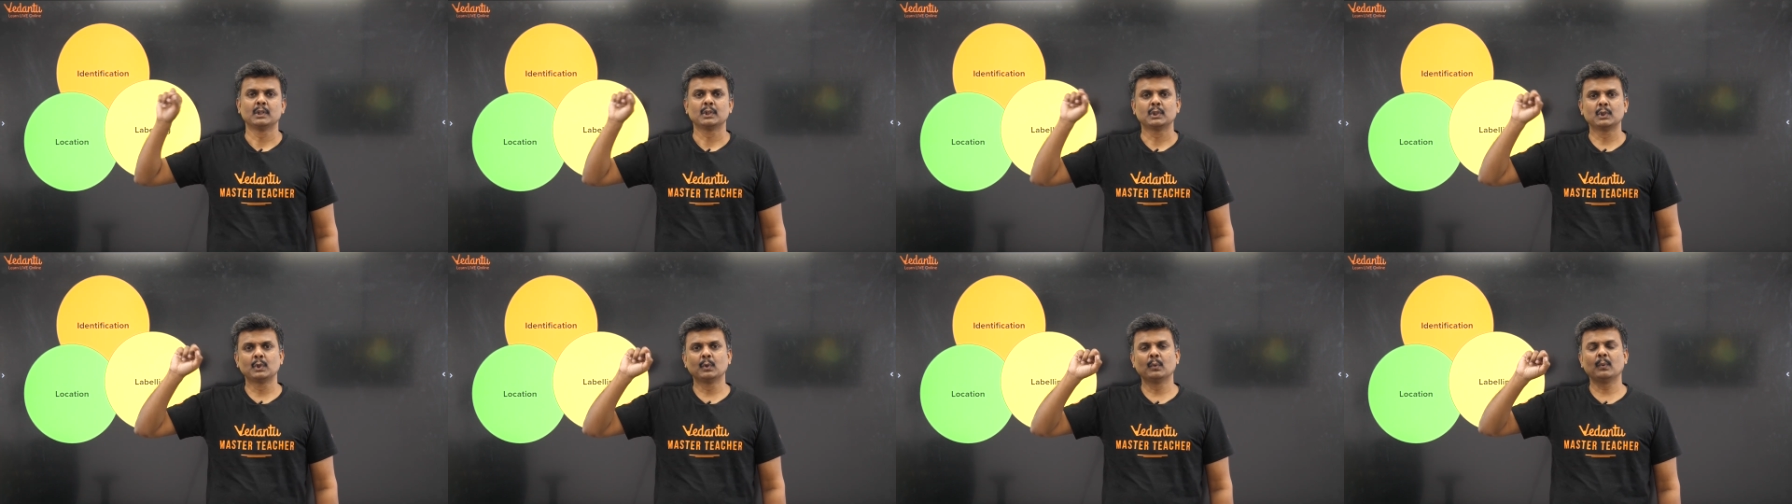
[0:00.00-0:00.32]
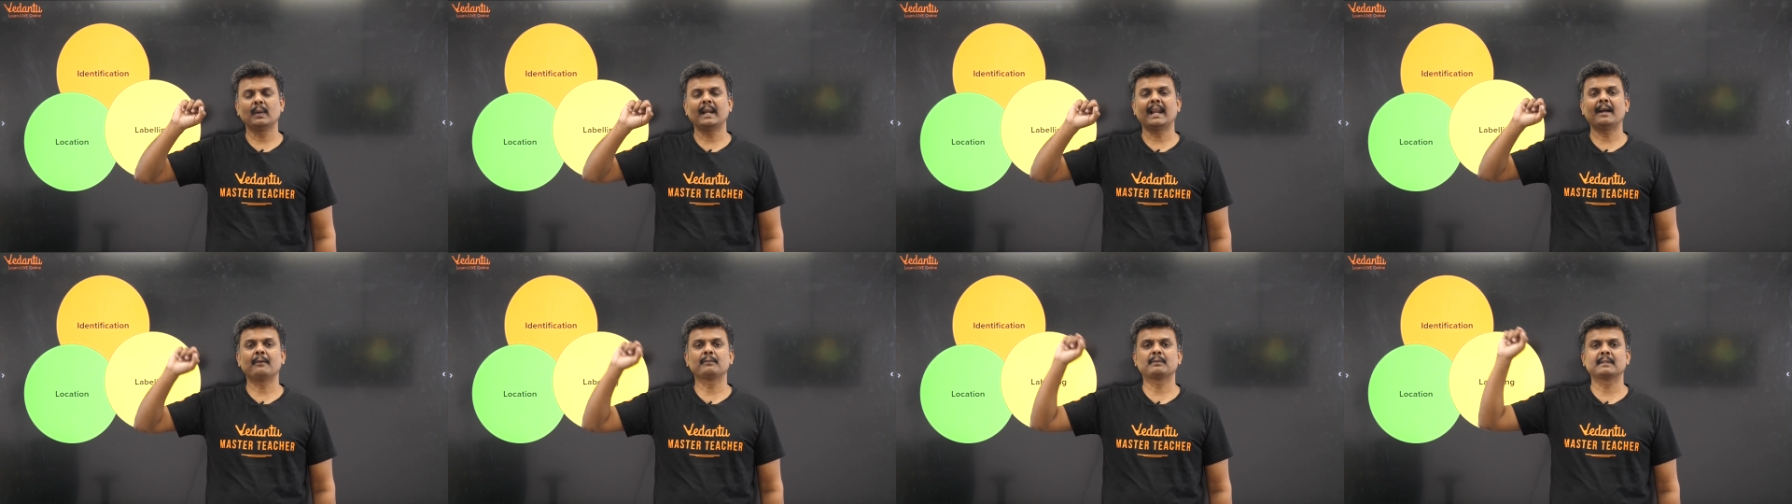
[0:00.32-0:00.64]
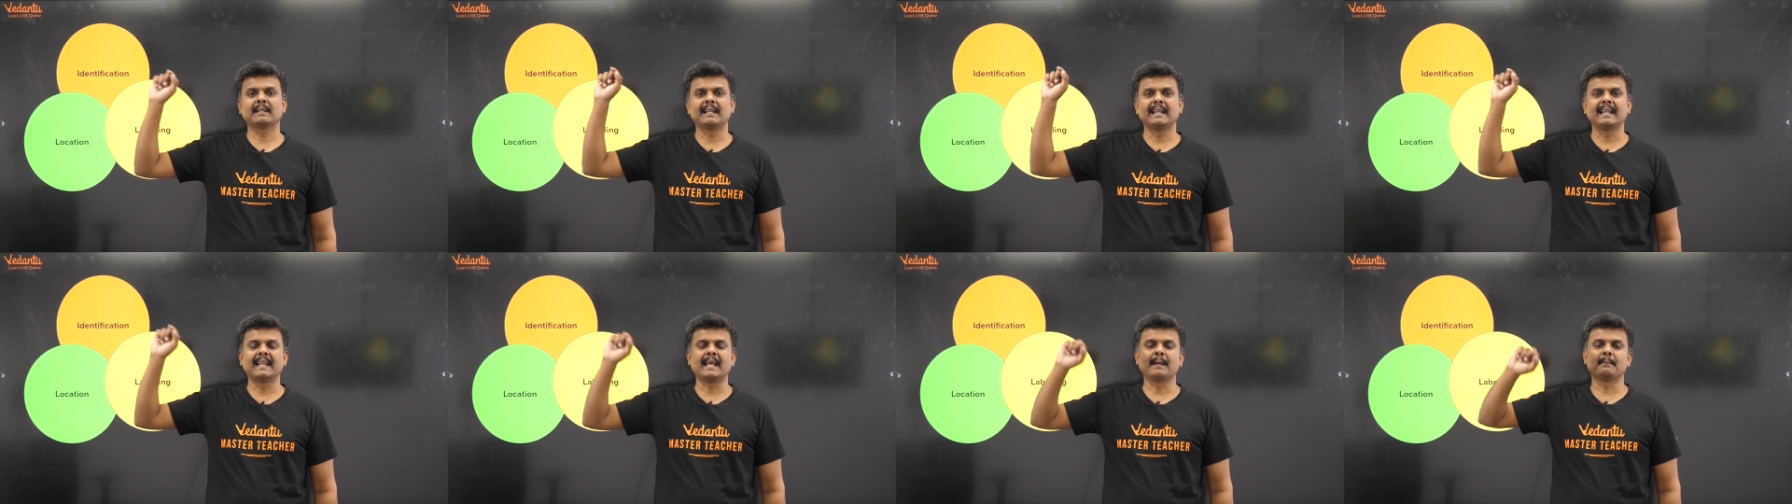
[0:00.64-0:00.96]
You will have
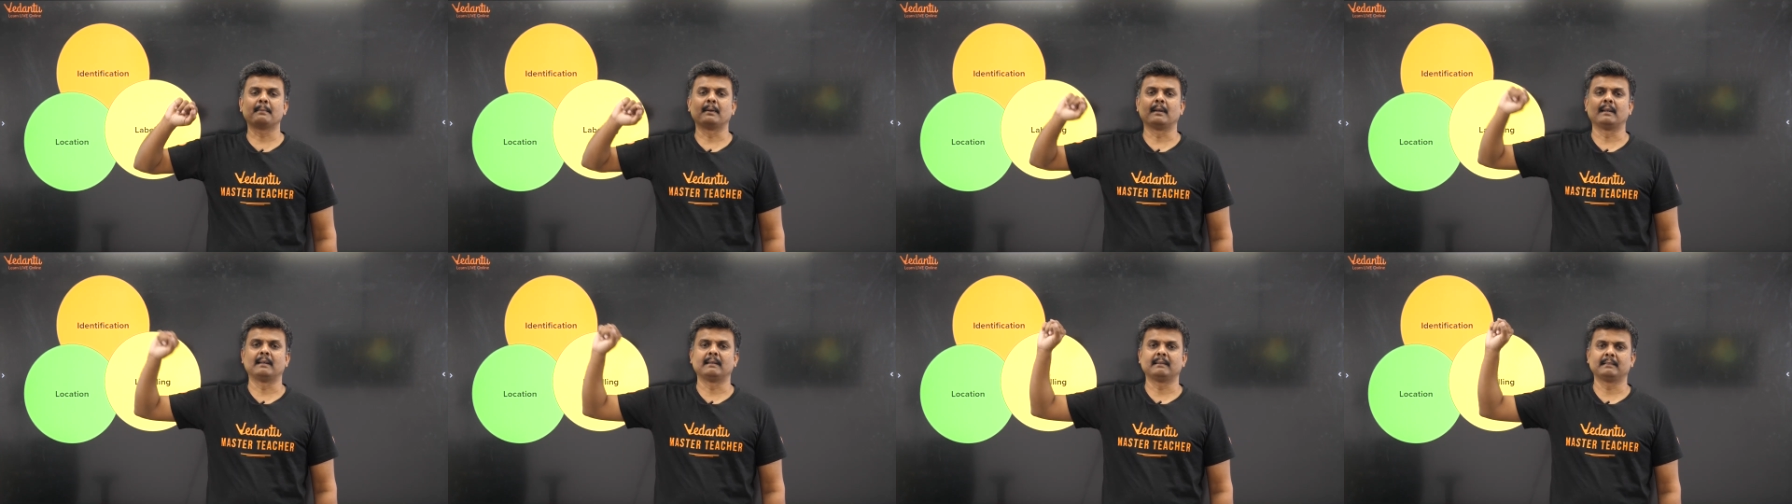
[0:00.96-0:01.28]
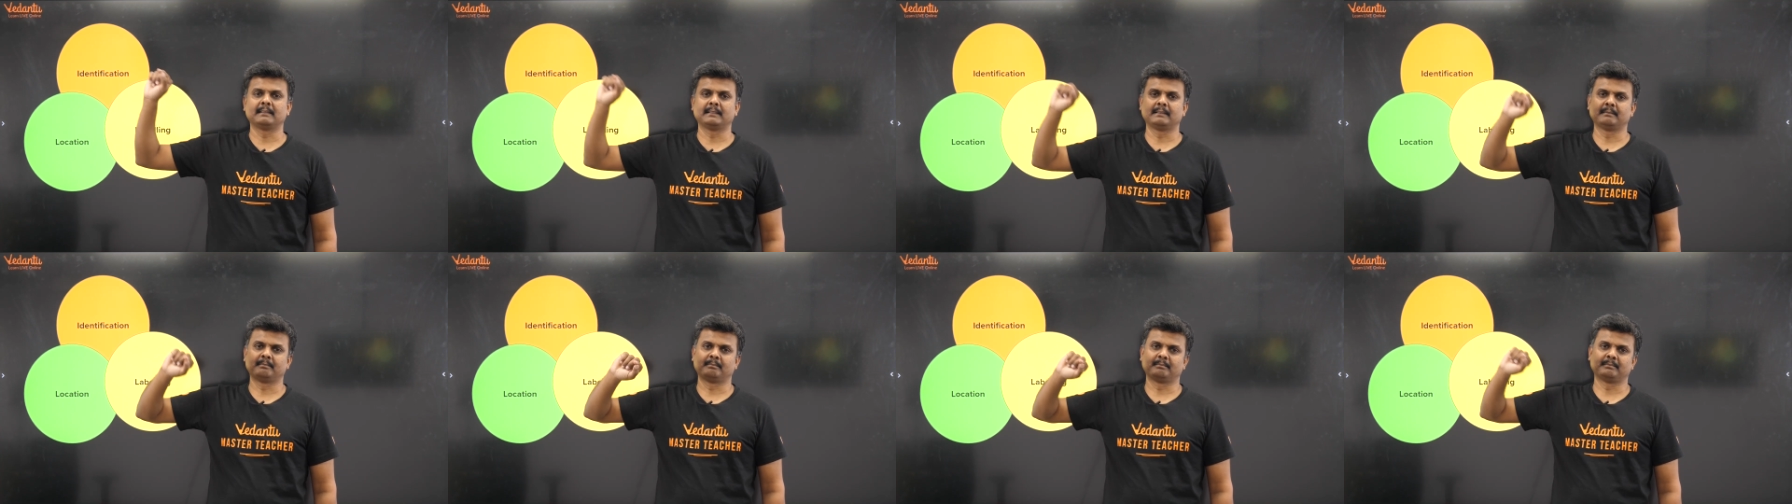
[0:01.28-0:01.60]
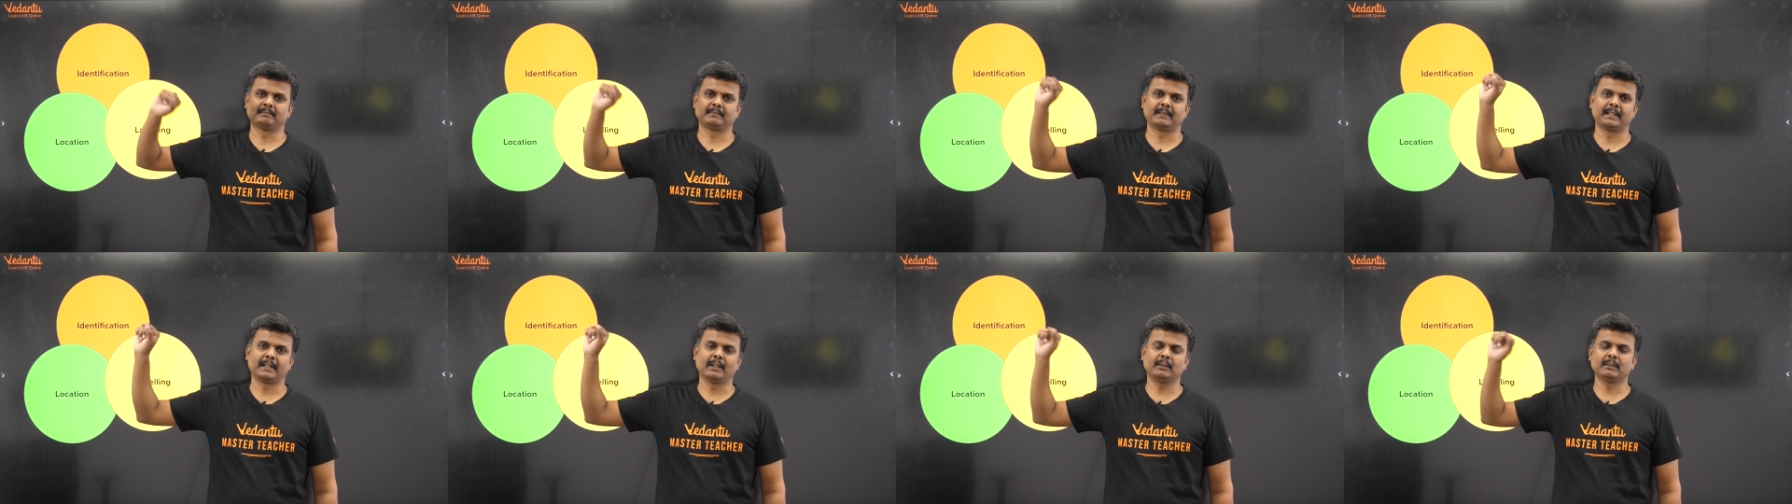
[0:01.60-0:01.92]
to label,
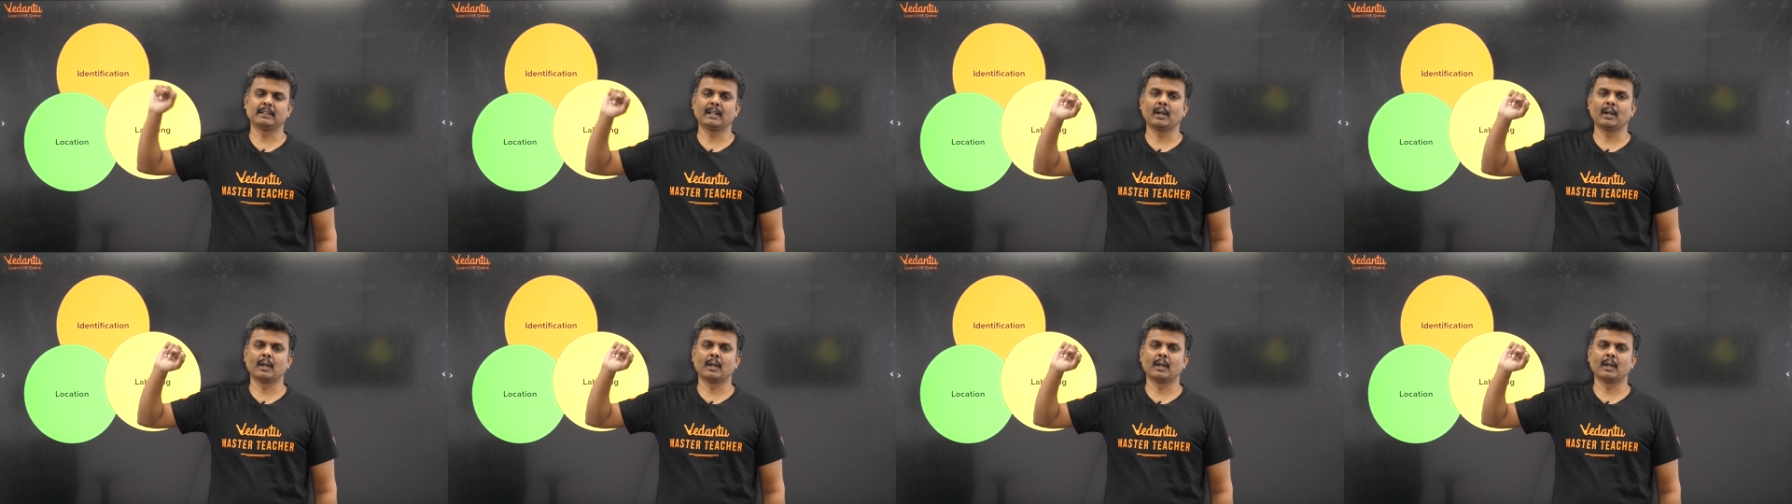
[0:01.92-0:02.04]
you know,